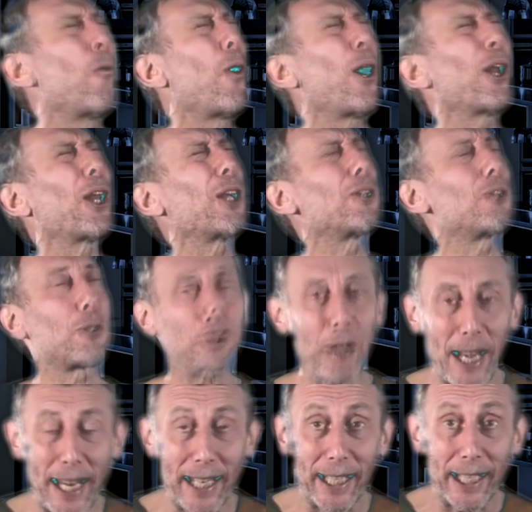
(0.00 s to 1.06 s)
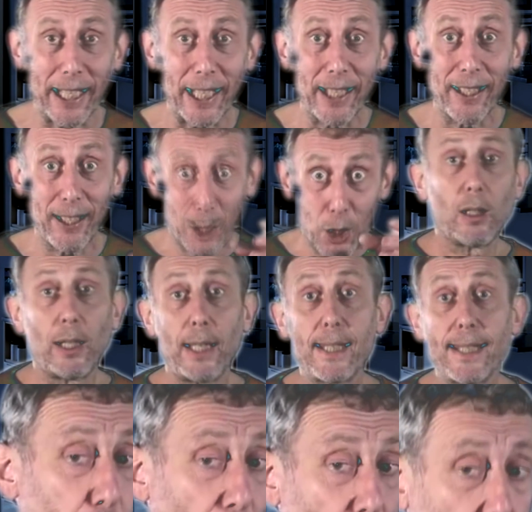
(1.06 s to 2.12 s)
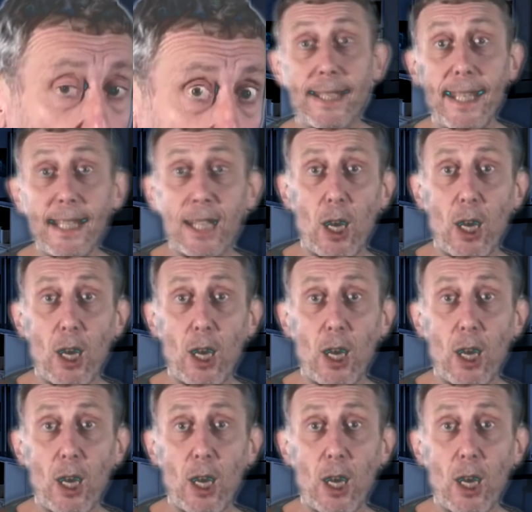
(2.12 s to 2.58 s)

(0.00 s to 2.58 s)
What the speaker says: What a drink! It's party